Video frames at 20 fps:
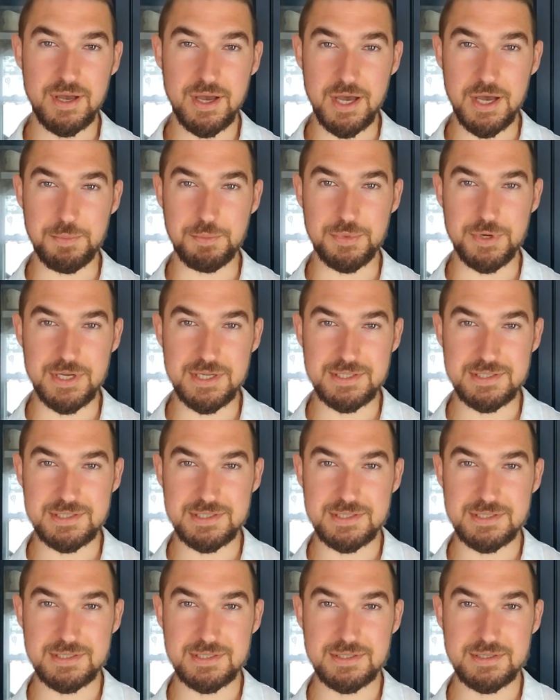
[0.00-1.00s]

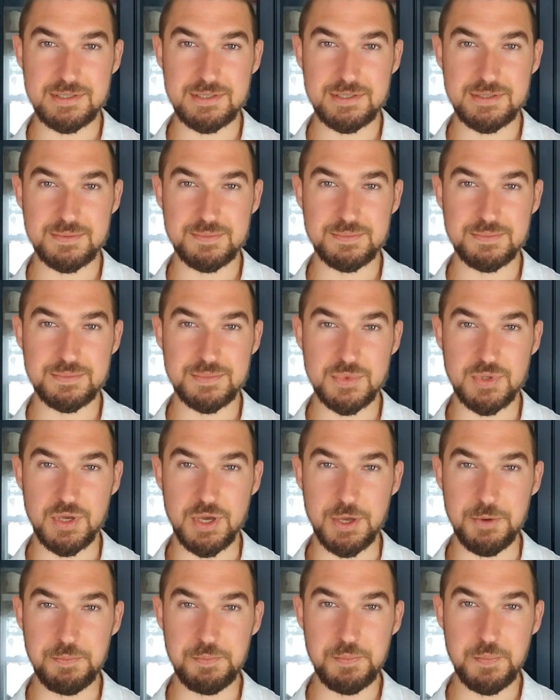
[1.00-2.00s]
operates.
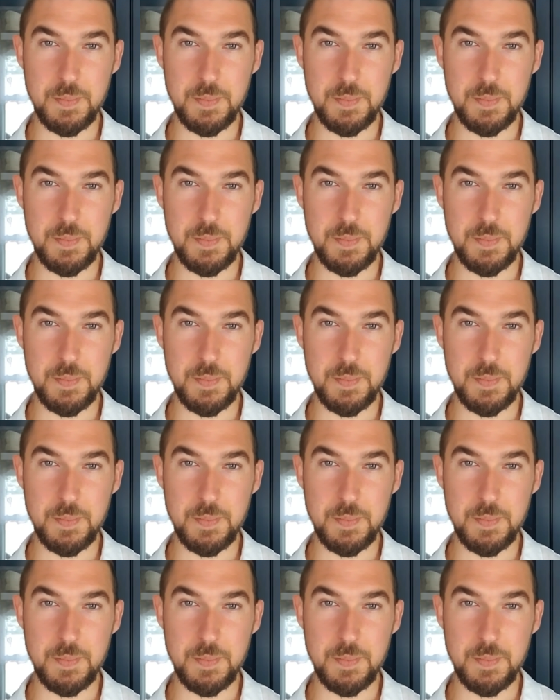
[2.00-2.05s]
Okay?